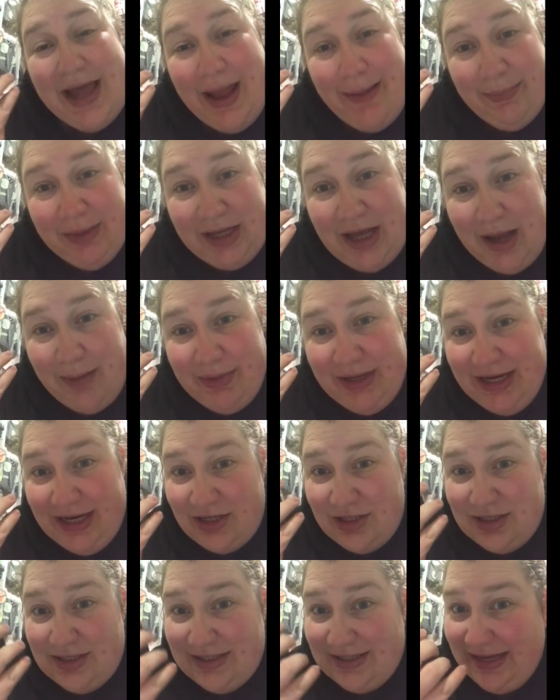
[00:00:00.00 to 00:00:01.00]
I'm a
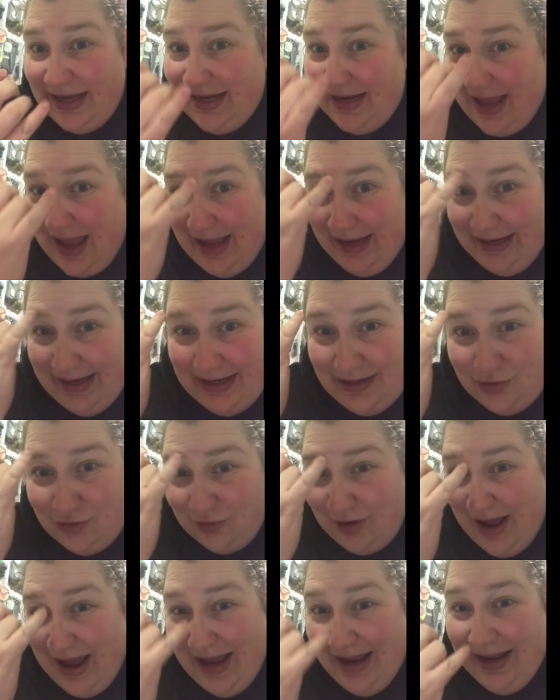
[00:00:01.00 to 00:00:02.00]
combination skin. I get
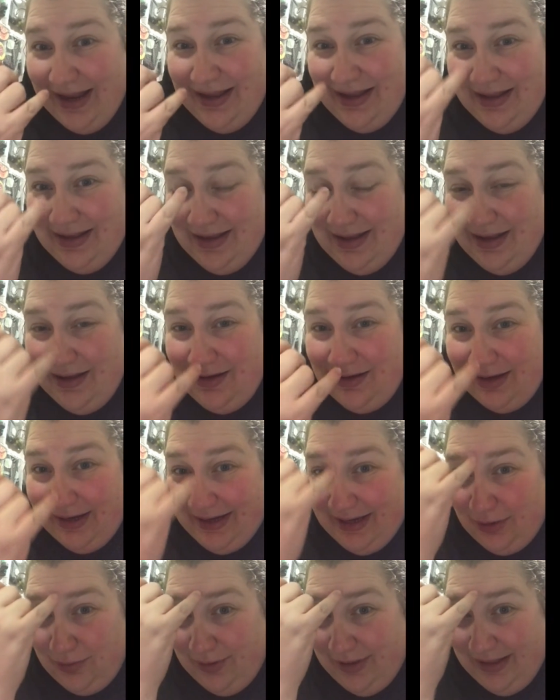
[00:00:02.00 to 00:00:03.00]
dry, or I
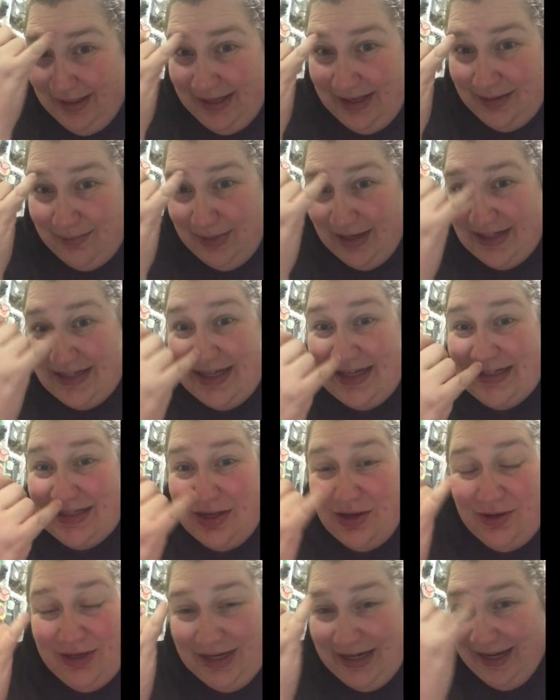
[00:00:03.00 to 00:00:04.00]
get oily in my
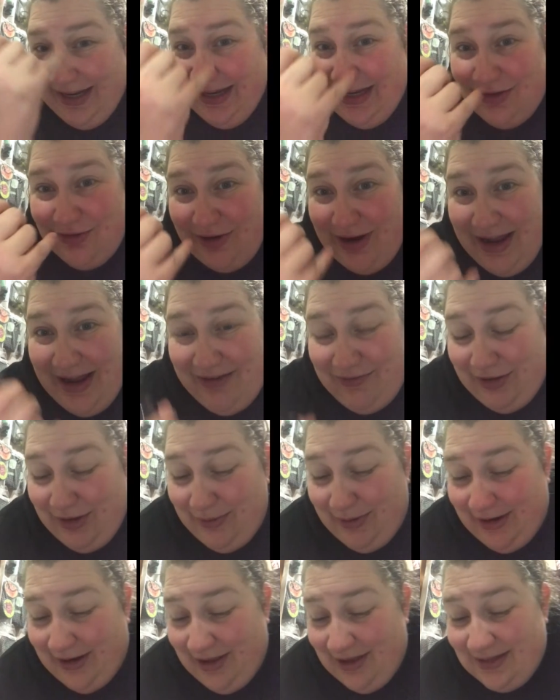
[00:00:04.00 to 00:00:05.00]
T-zone and I get dry
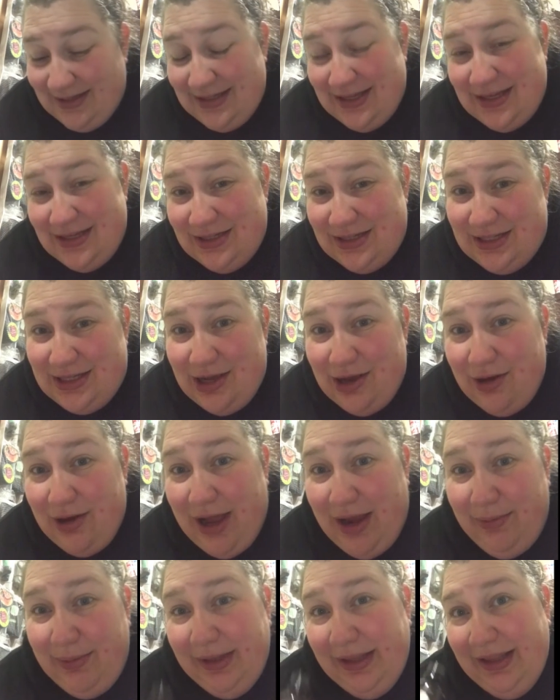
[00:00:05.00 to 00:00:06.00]
everywhere else, and so
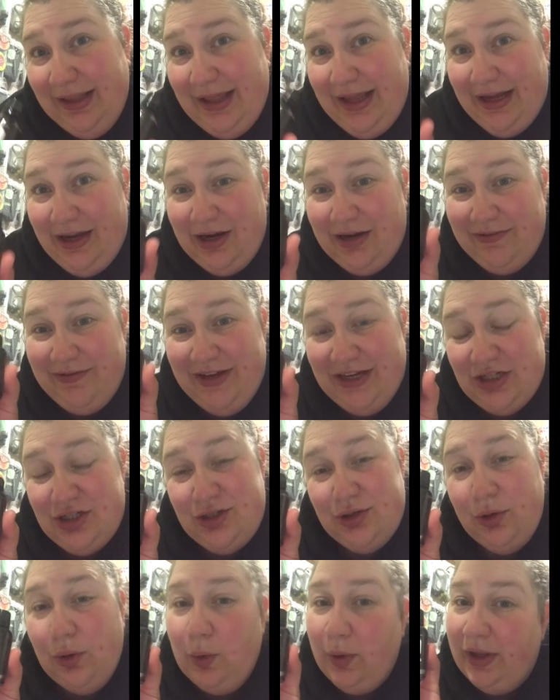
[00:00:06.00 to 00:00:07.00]
I really like our
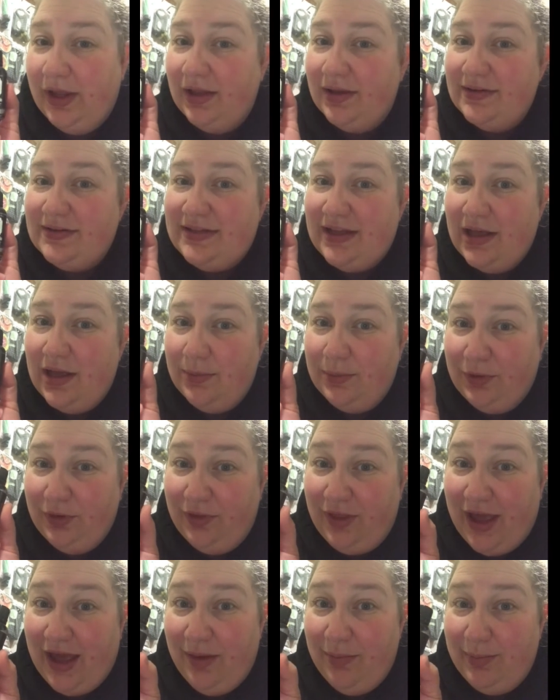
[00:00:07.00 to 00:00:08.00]
facial oils to help do
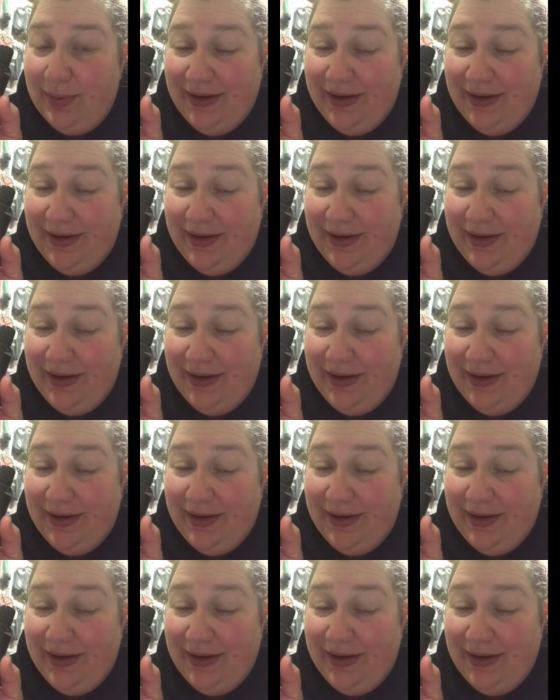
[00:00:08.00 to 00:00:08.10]
that.